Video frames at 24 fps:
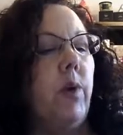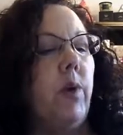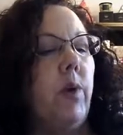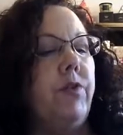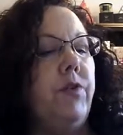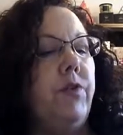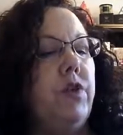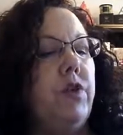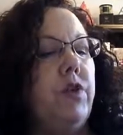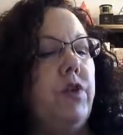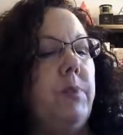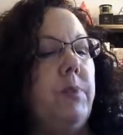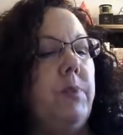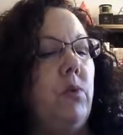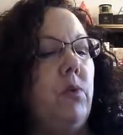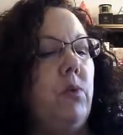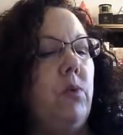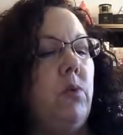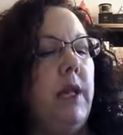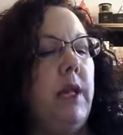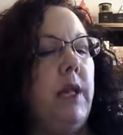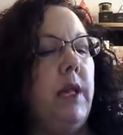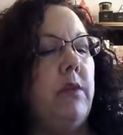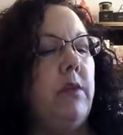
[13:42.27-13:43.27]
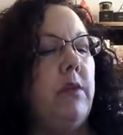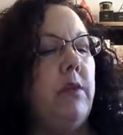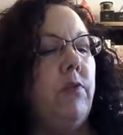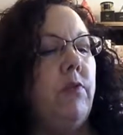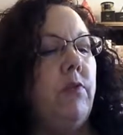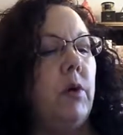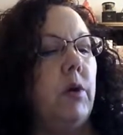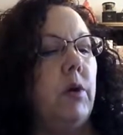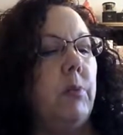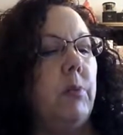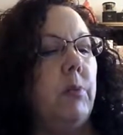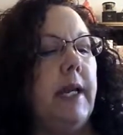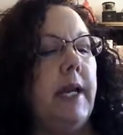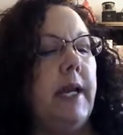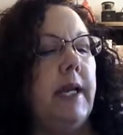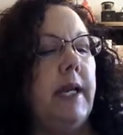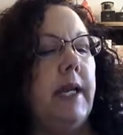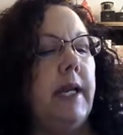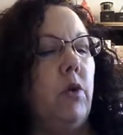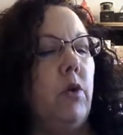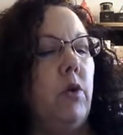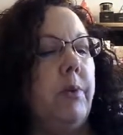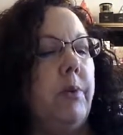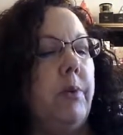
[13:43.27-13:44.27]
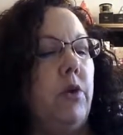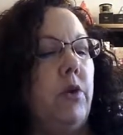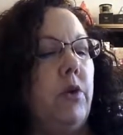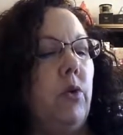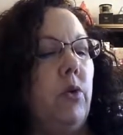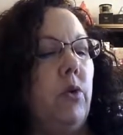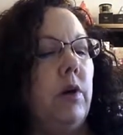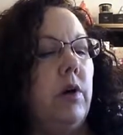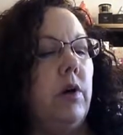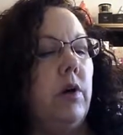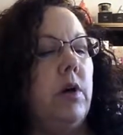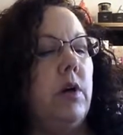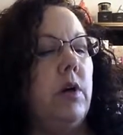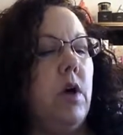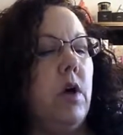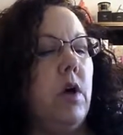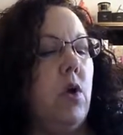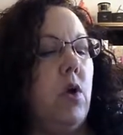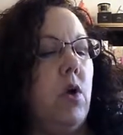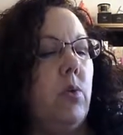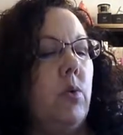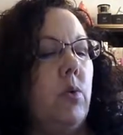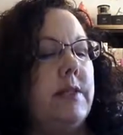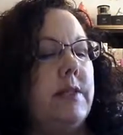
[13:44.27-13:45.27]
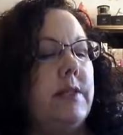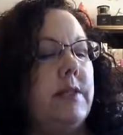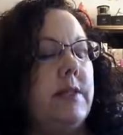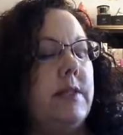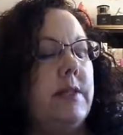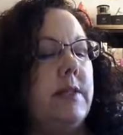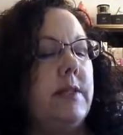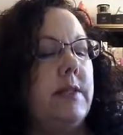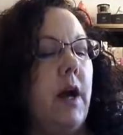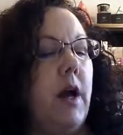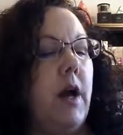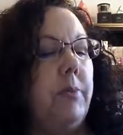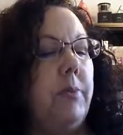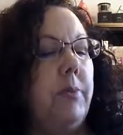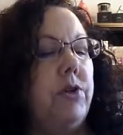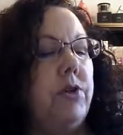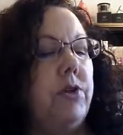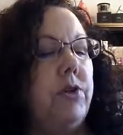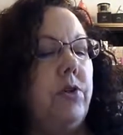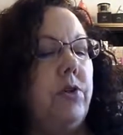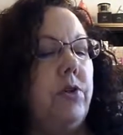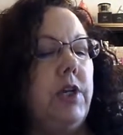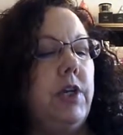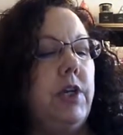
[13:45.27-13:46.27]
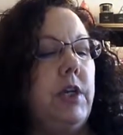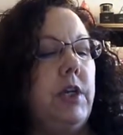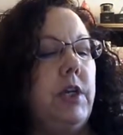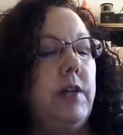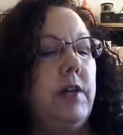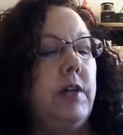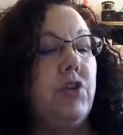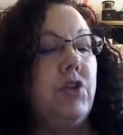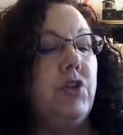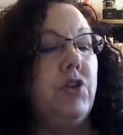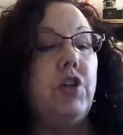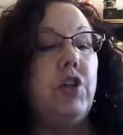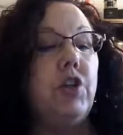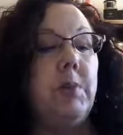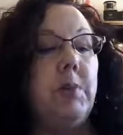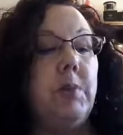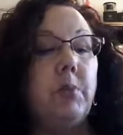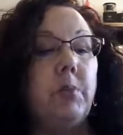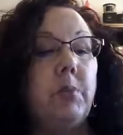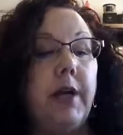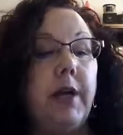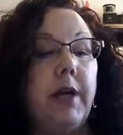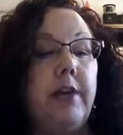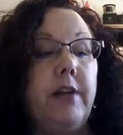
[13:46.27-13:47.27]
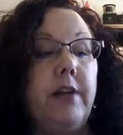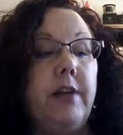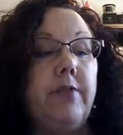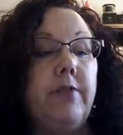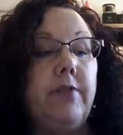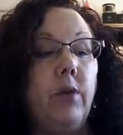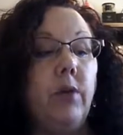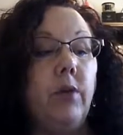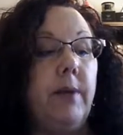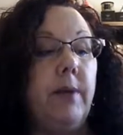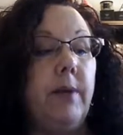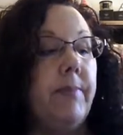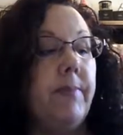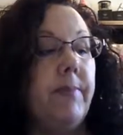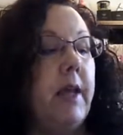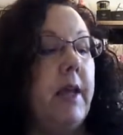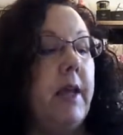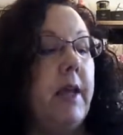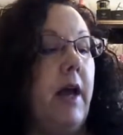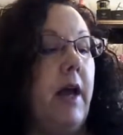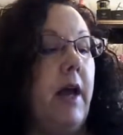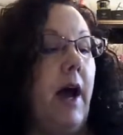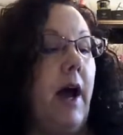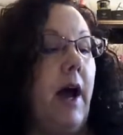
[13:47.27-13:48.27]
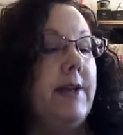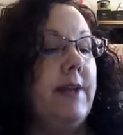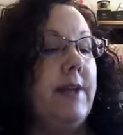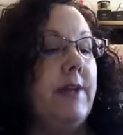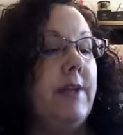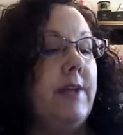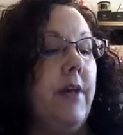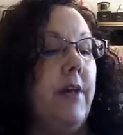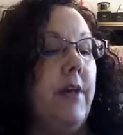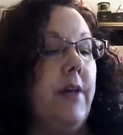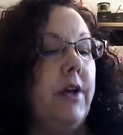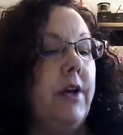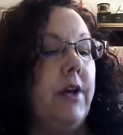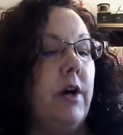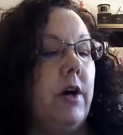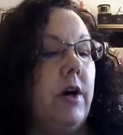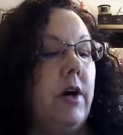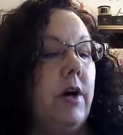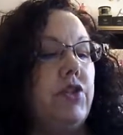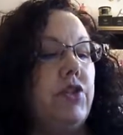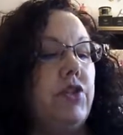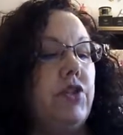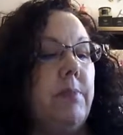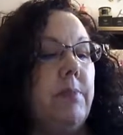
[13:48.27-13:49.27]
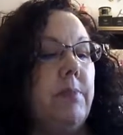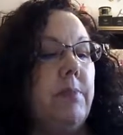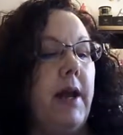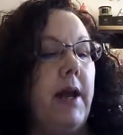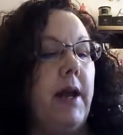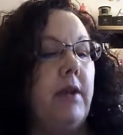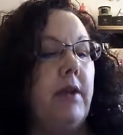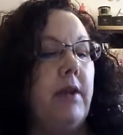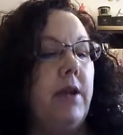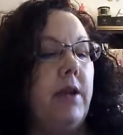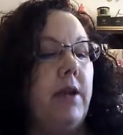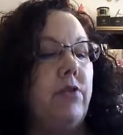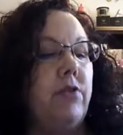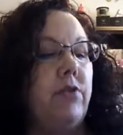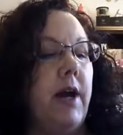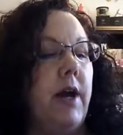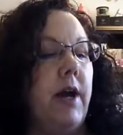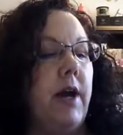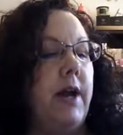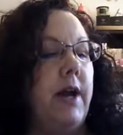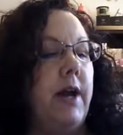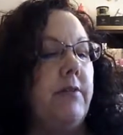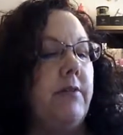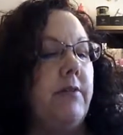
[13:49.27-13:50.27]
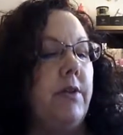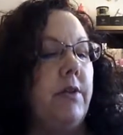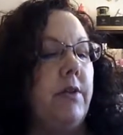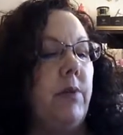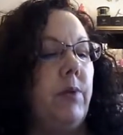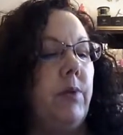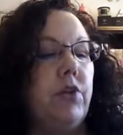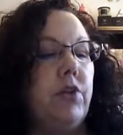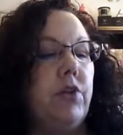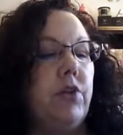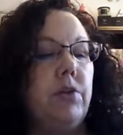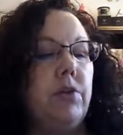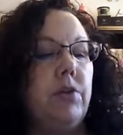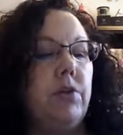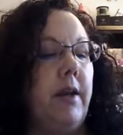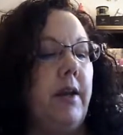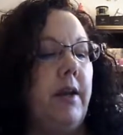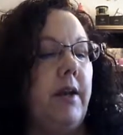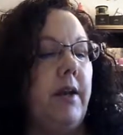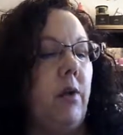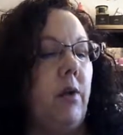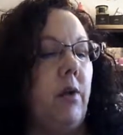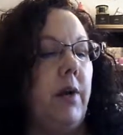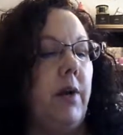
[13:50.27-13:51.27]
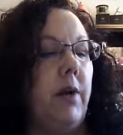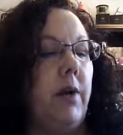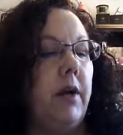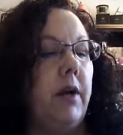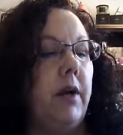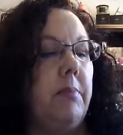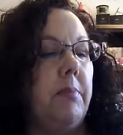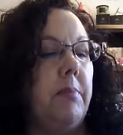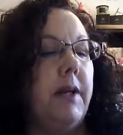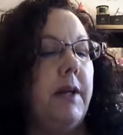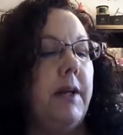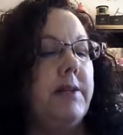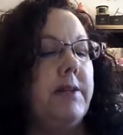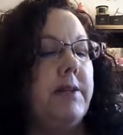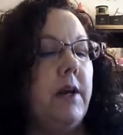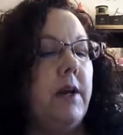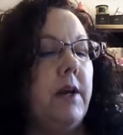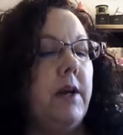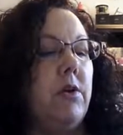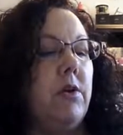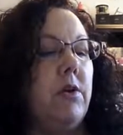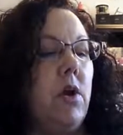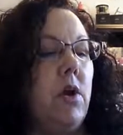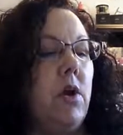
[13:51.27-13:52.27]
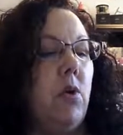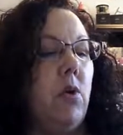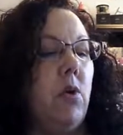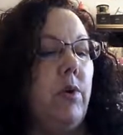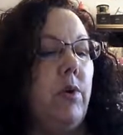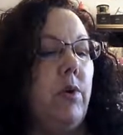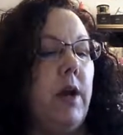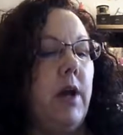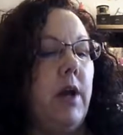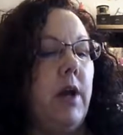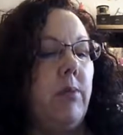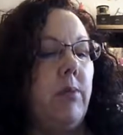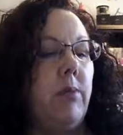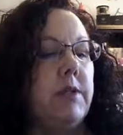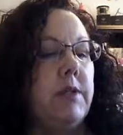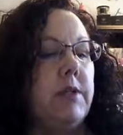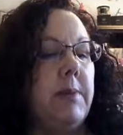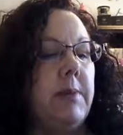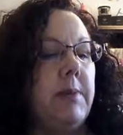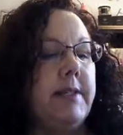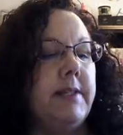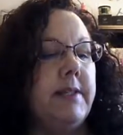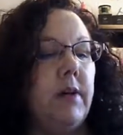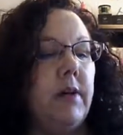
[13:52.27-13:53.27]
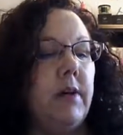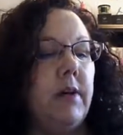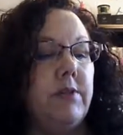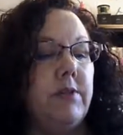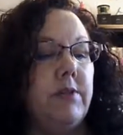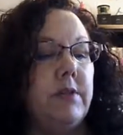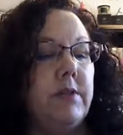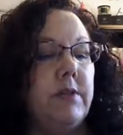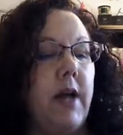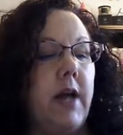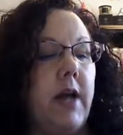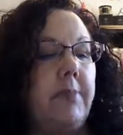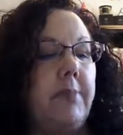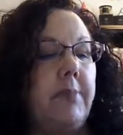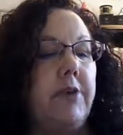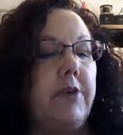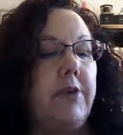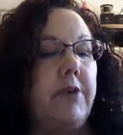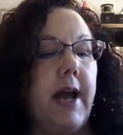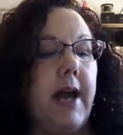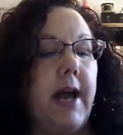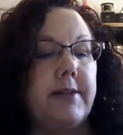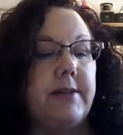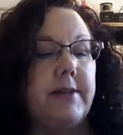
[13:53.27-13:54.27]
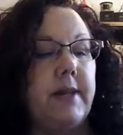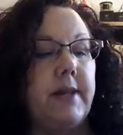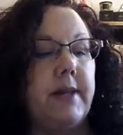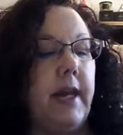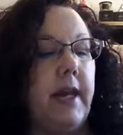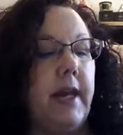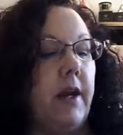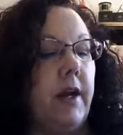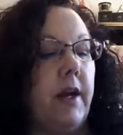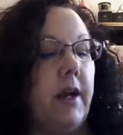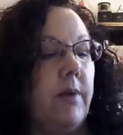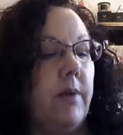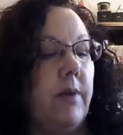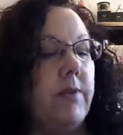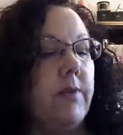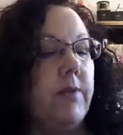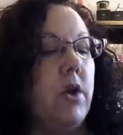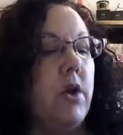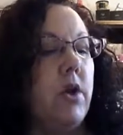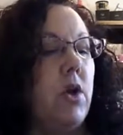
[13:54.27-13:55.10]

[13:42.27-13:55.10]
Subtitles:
What if she'd been waiting for a break and open door? Was this the opportunity that she'd been praying for? I saw the cars she might not drive, the rings she might not wear, because I would not risk myself to stop to ask to care.